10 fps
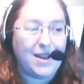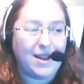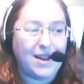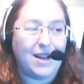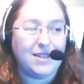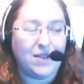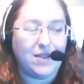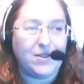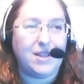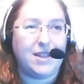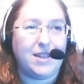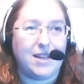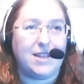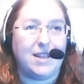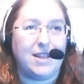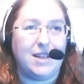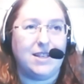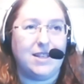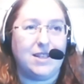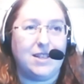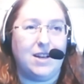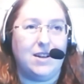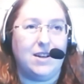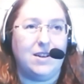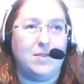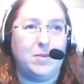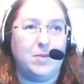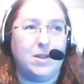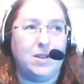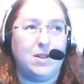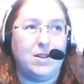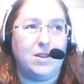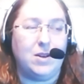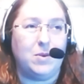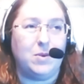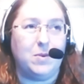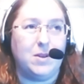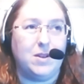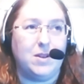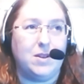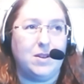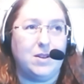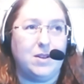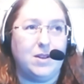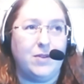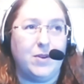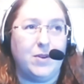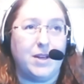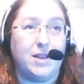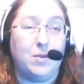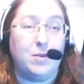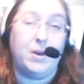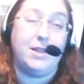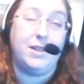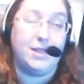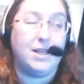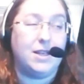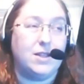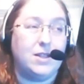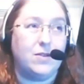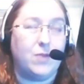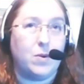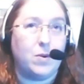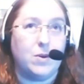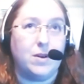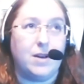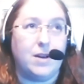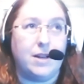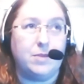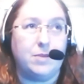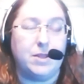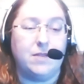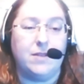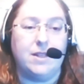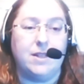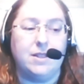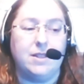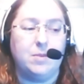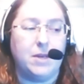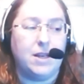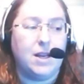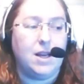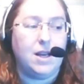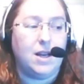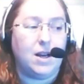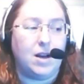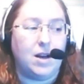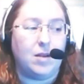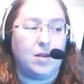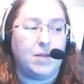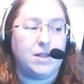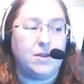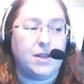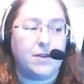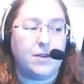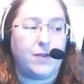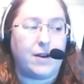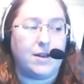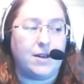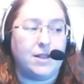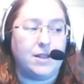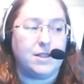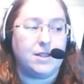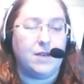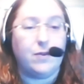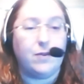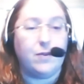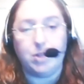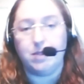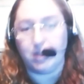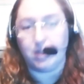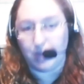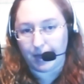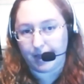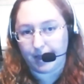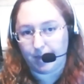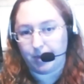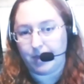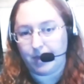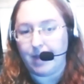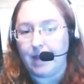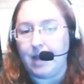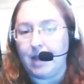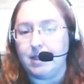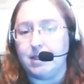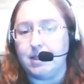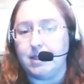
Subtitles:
I definitely think that, you know, if Jung can, well, he did get into the folklore aspects of things, but I do think fairies, if we choose to look at them through that lens,